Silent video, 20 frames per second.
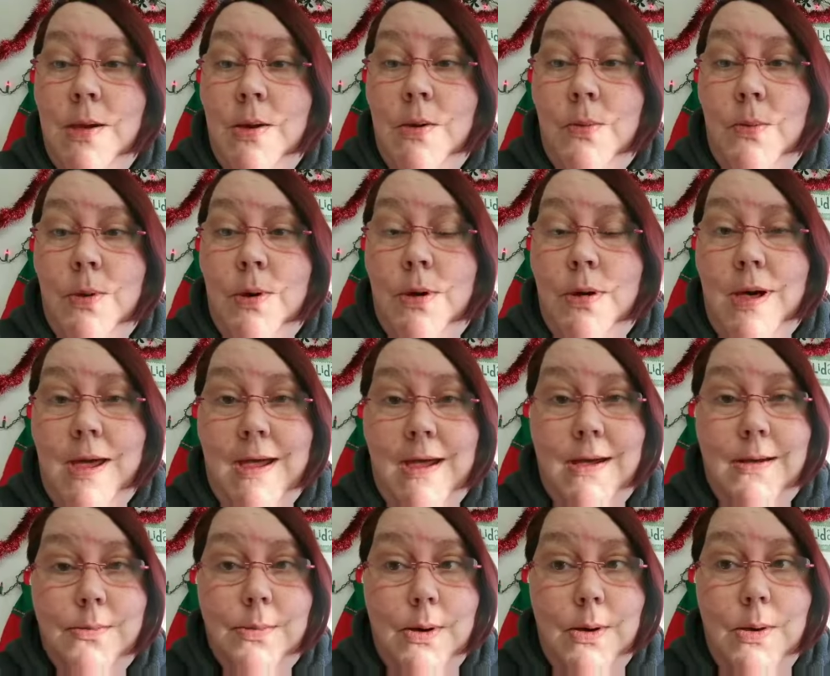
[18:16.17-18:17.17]
will
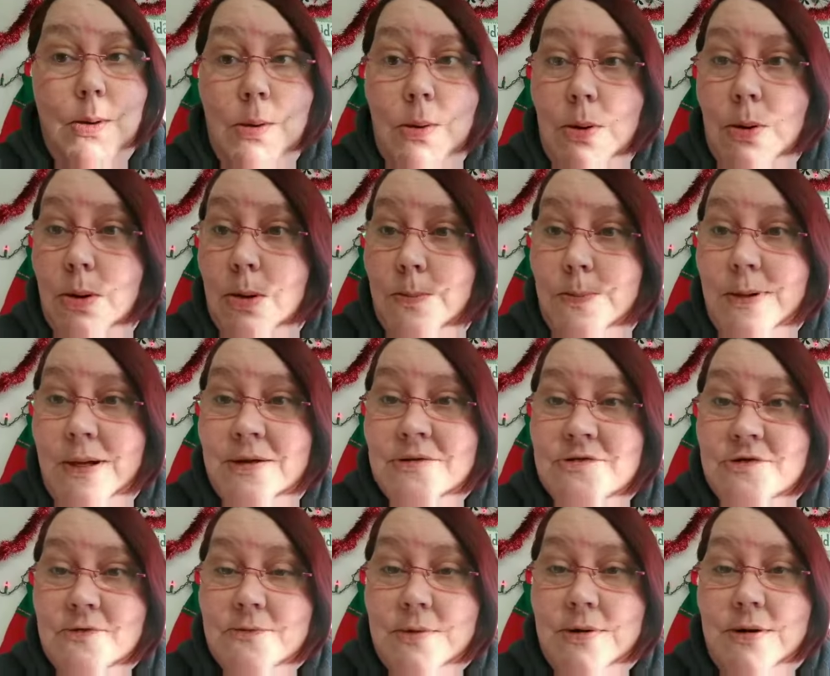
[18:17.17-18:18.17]
have a whole bunch
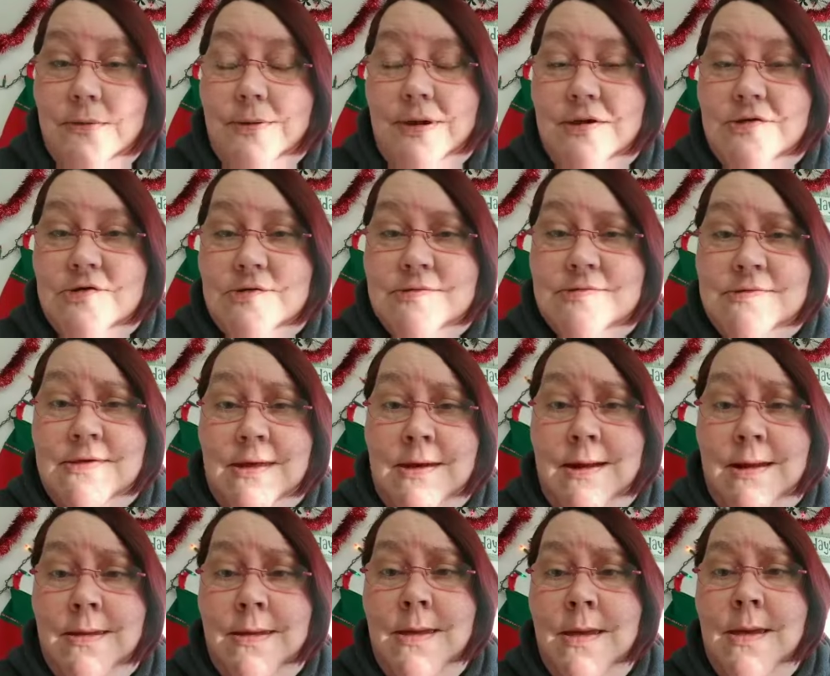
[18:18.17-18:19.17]
of renovations in it